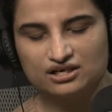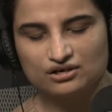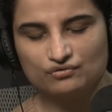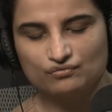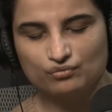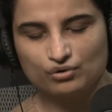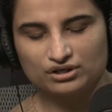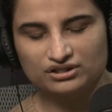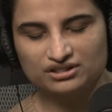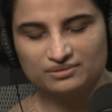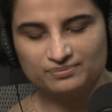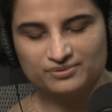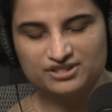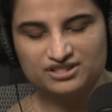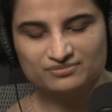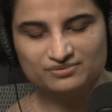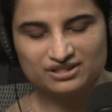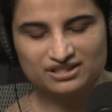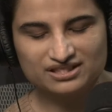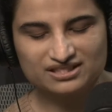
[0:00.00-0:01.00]
what the
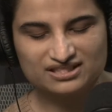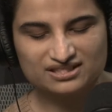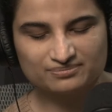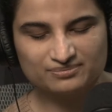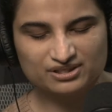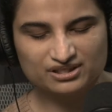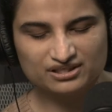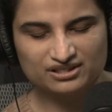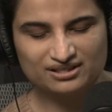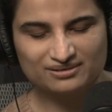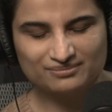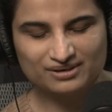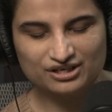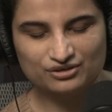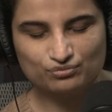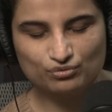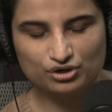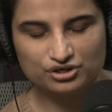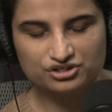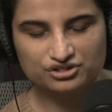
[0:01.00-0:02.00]
person with a disability
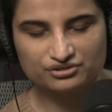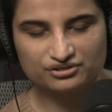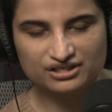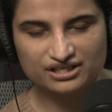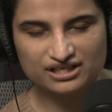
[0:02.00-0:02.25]
might want or